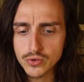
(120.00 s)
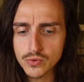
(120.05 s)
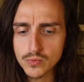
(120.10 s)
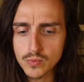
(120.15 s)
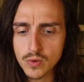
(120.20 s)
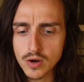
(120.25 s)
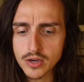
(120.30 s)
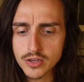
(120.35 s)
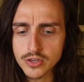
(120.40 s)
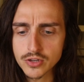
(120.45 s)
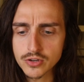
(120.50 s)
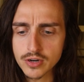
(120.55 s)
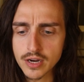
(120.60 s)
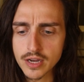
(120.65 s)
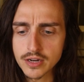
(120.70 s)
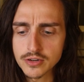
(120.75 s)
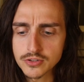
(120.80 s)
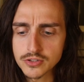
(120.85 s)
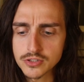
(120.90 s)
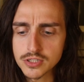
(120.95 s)
you want your
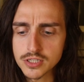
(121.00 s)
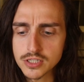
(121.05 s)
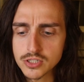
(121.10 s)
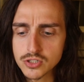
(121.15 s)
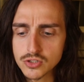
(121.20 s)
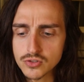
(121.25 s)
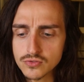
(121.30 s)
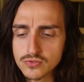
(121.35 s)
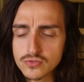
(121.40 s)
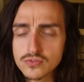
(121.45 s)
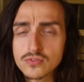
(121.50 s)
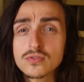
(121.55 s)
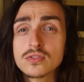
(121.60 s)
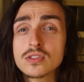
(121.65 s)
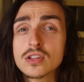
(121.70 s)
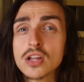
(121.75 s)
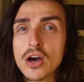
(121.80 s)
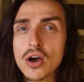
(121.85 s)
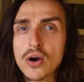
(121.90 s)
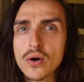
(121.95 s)
energy to
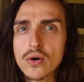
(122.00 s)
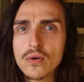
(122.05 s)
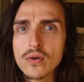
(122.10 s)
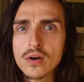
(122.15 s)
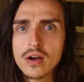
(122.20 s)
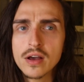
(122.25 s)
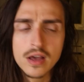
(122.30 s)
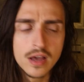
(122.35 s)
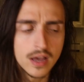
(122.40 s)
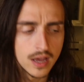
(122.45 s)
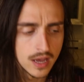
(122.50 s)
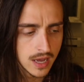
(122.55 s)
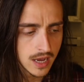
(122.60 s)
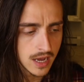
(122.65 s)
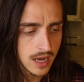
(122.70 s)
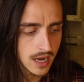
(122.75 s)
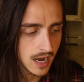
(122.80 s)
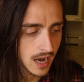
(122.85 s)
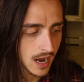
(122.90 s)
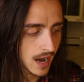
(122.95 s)
flow.
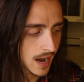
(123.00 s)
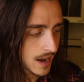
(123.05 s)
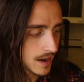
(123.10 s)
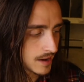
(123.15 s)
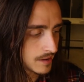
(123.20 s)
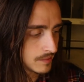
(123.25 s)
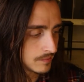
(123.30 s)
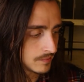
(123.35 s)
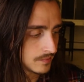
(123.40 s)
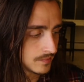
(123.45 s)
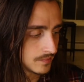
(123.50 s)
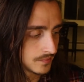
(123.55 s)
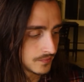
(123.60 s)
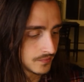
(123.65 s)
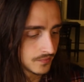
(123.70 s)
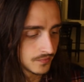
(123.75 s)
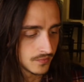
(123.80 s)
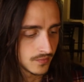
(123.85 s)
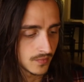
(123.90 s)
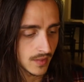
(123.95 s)
Um,
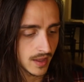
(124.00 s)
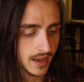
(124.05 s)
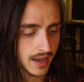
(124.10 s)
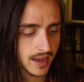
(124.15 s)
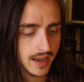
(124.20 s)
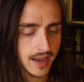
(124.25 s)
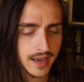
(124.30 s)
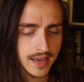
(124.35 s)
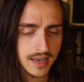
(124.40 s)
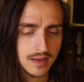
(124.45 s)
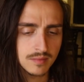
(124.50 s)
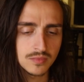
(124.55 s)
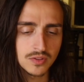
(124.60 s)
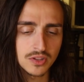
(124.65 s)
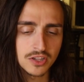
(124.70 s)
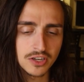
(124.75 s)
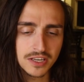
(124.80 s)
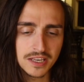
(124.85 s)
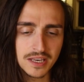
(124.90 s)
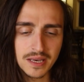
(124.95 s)
I, I am
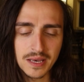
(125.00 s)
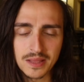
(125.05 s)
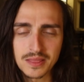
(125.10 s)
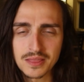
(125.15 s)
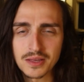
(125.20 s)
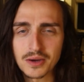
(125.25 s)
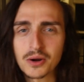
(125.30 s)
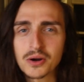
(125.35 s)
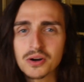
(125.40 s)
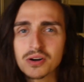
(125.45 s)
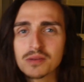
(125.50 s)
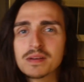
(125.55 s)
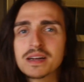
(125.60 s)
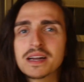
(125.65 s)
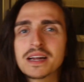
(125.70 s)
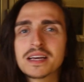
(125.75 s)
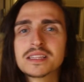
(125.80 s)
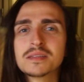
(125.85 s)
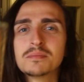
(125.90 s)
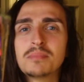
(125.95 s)
looking at the
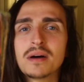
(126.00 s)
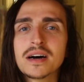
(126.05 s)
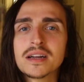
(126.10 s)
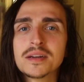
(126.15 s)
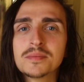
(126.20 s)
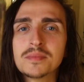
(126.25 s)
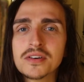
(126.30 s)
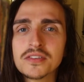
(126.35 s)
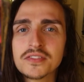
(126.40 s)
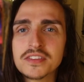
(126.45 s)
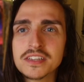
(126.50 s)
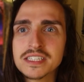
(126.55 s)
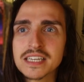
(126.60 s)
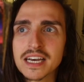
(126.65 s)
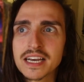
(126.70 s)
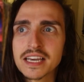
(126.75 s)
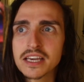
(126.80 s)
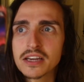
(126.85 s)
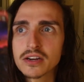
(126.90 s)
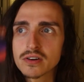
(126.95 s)
hermit at the bottom of the
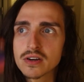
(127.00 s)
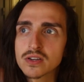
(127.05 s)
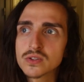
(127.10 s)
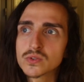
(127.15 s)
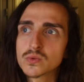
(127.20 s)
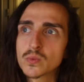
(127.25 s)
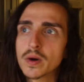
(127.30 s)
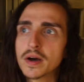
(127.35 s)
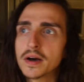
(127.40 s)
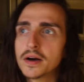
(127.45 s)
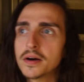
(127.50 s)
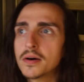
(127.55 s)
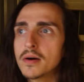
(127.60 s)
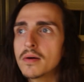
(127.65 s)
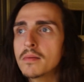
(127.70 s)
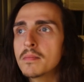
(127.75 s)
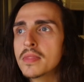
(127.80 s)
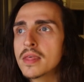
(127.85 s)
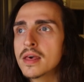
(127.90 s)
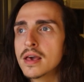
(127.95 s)
deck here as
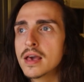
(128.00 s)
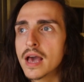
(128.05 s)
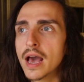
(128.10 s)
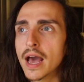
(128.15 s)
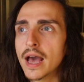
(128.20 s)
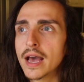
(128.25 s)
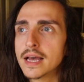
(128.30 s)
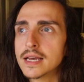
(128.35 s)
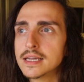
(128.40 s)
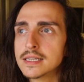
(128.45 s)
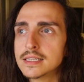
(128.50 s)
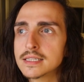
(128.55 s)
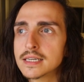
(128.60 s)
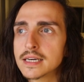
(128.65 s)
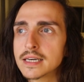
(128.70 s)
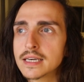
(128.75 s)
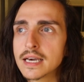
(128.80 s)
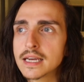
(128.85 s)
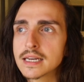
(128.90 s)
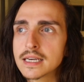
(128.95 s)
well. And
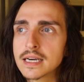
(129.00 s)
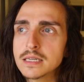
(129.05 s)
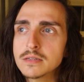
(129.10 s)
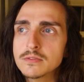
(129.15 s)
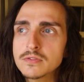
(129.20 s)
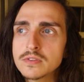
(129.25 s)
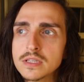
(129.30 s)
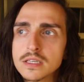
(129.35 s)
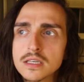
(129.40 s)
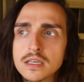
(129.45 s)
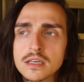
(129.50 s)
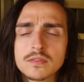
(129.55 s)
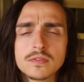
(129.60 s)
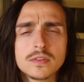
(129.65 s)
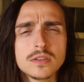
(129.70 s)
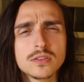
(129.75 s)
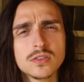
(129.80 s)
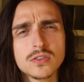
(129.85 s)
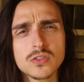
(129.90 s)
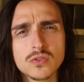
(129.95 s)
again, kind of thinking of
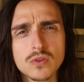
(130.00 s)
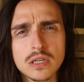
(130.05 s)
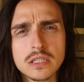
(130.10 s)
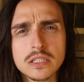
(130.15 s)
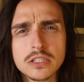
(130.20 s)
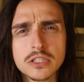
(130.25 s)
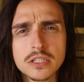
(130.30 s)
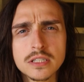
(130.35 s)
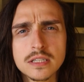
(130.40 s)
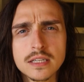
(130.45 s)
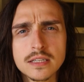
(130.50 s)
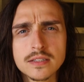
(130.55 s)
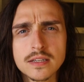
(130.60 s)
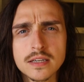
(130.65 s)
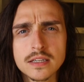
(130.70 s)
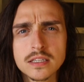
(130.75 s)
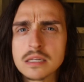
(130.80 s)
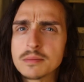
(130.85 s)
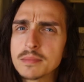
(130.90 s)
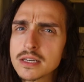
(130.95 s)
this astrology, this
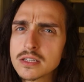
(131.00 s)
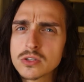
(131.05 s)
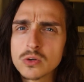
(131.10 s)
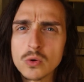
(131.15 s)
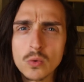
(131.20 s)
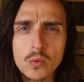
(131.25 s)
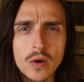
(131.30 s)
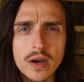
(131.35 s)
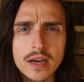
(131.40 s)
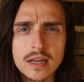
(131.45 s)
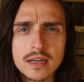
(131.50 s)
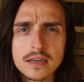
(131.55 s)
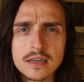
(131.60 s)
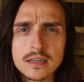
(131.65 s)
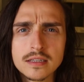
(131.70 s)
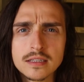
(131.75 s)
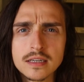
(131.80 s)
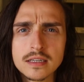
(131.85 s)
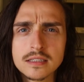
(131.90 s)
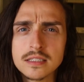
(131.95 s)
actually makes quite
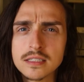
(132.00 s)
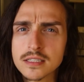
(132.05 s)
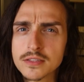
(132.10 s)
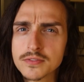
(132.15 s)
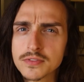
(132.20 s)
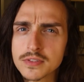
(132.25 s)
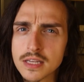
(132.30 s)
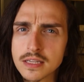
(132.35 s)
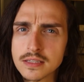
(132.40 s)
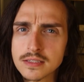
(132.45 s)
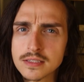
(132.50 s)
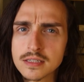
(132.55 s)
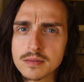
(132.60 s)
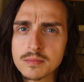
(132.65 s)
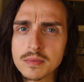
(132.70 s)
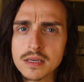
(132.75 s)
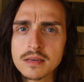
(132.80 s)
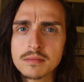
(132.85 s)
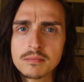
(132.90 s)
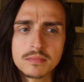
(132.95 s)
a, deal of sense to
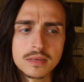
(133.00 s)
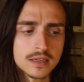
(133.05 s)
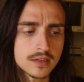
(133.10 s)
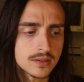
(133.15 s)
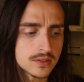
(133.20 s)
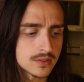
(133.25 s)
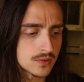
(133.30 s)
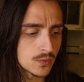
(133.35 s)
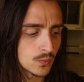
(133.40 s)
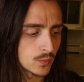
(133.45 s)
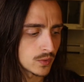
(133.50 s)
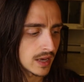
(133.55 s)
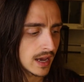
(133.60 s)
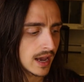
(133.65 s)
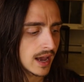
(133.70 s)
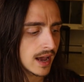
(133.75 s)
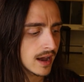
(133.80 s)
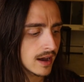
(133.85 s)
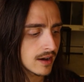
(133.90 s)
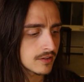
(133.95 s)
me because we
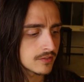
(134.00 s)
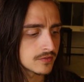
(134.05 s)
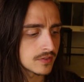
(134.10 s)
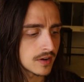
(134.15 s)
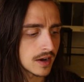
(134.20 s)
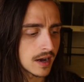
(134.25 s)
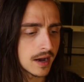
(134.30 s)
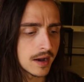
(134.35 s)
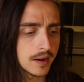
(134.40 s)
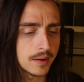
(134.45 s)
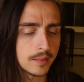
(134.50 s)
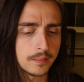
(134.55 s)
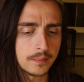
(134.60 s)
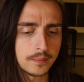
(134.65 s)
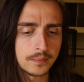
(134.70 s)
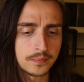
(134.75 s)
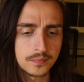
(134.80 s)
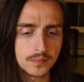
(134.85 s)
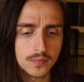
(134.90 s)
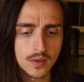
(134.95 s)
have
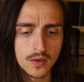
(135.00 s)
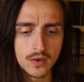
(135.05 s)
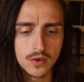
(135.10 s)
um,